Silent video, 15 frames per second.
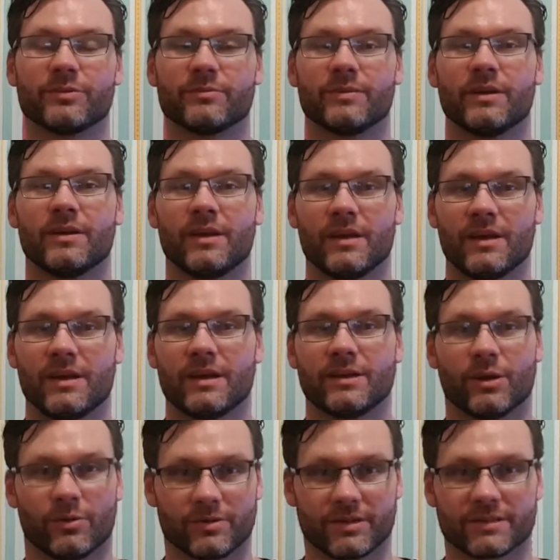them,
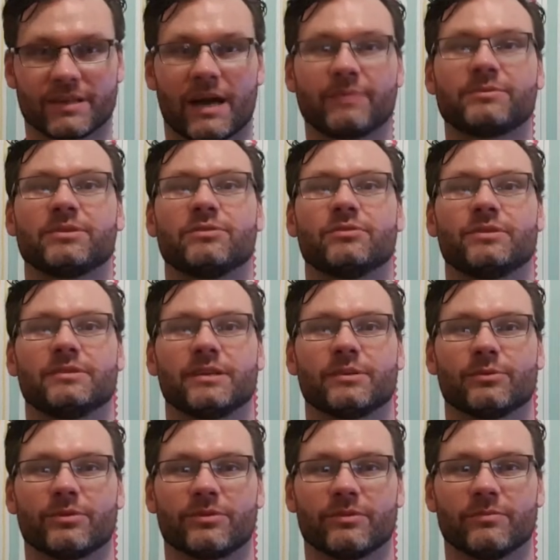knowing that it's up to you to
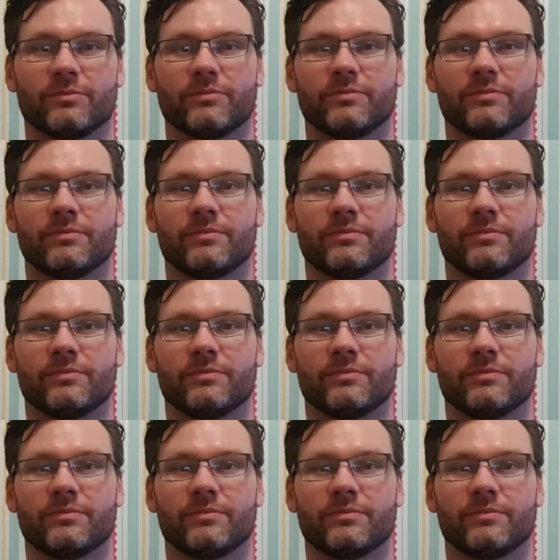deal with them.